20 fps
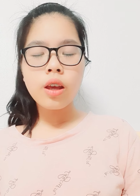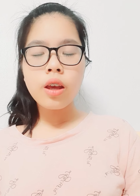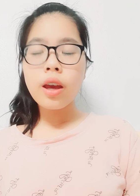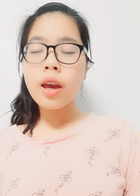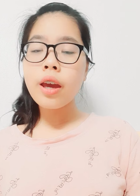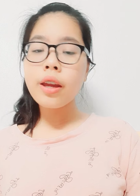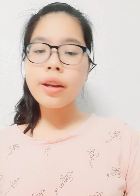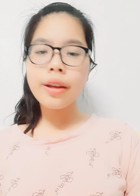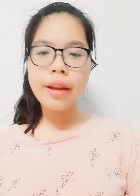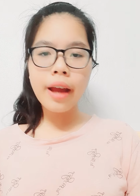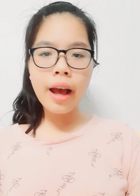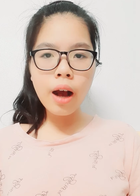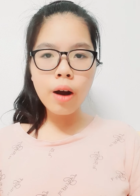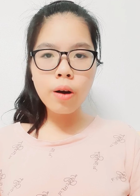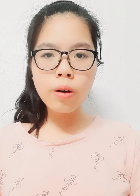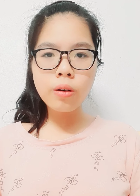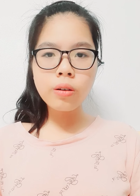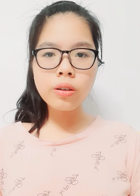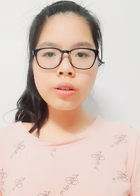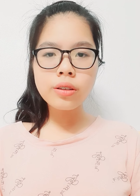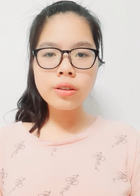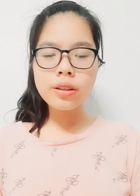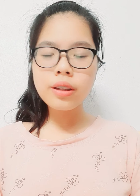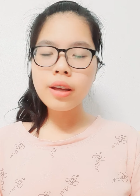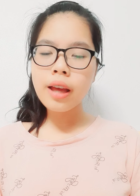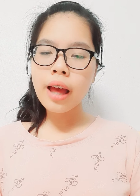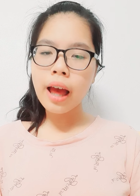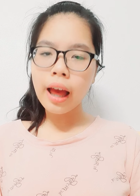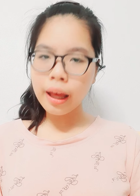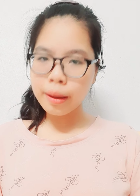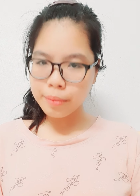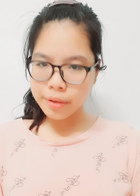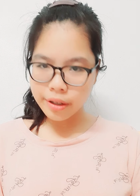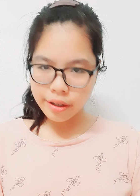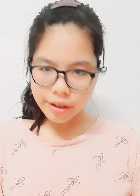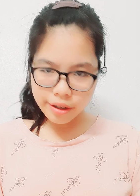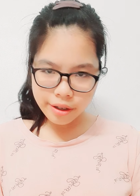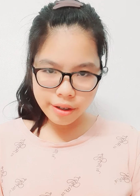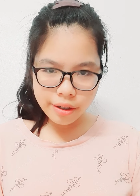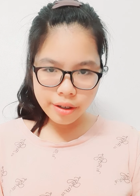And now I'm
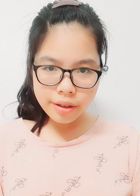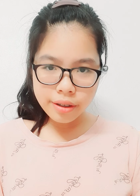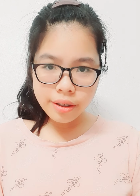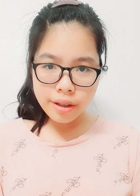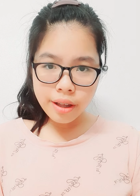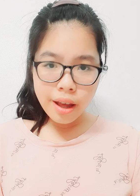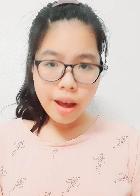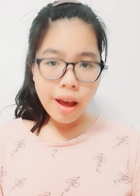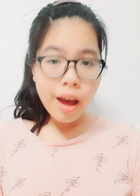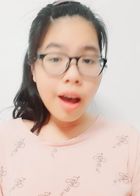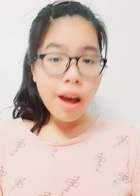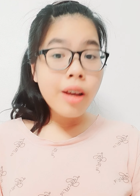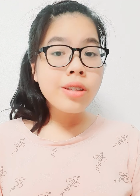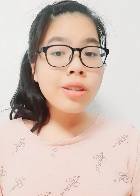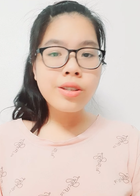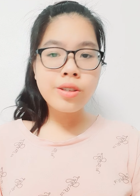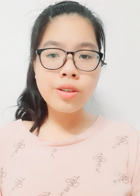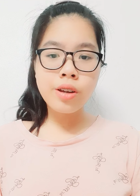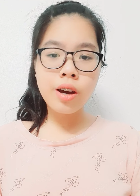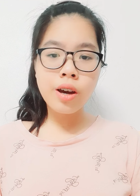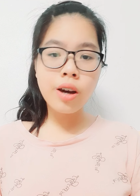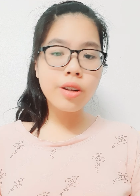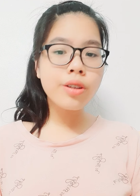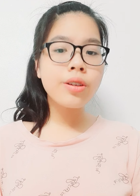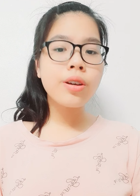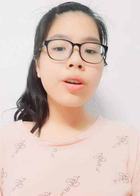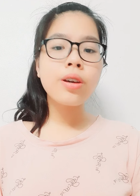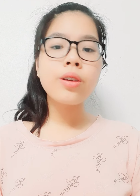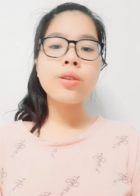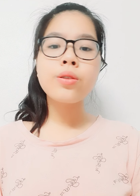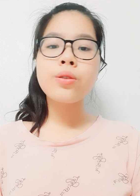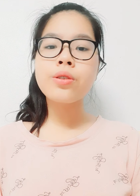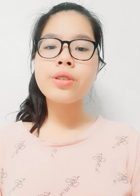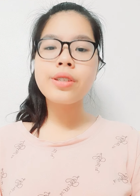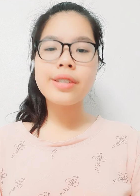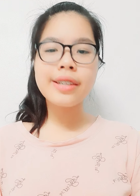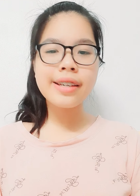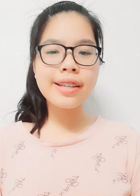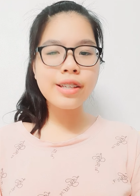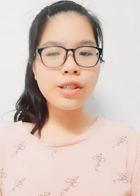here, not to
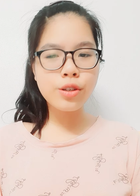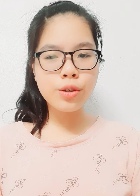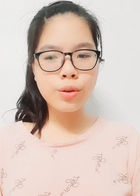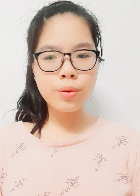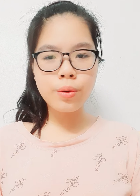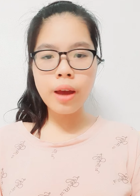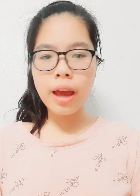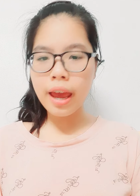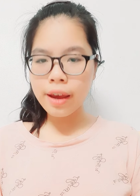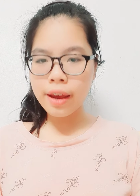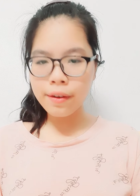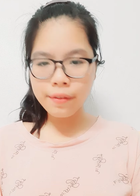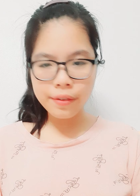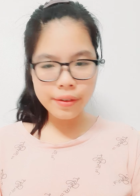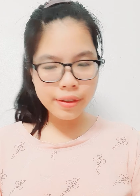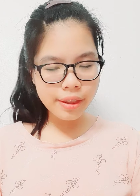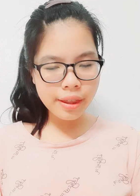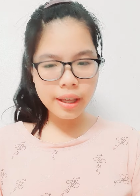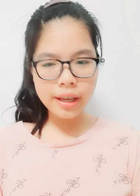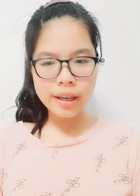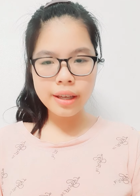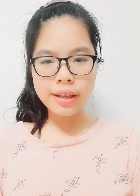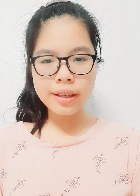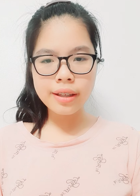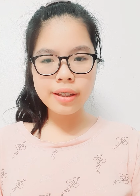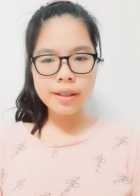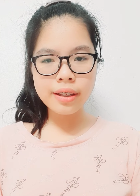teach you everything.